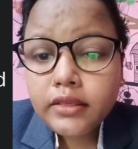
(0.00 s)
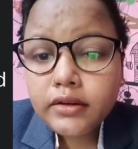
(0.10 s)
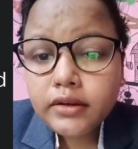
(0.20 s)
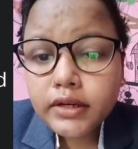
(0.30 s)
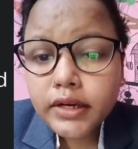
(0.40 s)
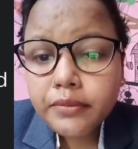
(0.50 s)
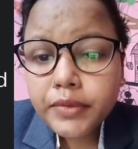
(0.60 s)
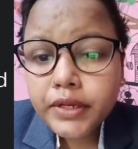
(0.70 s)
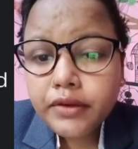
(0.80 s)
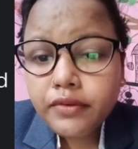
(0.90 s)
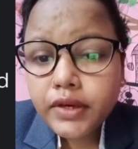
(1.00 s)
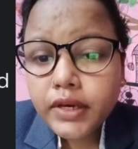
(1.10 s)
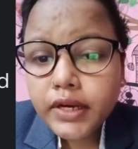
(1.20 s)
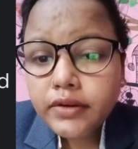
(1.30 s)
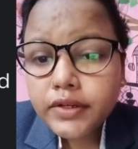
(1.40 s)
third company we
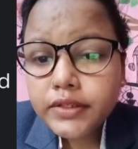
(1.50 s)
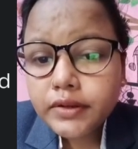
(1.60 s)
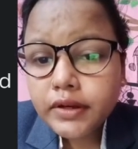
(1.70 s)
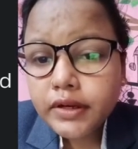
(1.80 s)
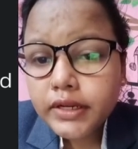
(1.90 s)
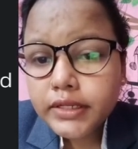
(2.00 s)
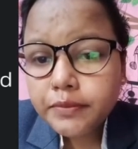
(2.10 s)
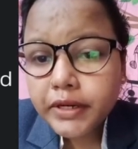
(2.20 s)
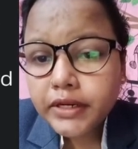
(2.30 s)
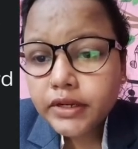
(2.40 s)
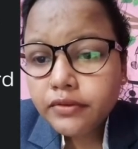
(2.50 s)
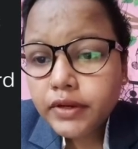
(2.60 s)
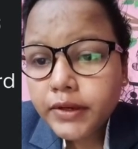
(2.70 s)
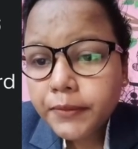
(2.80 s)
get respectively.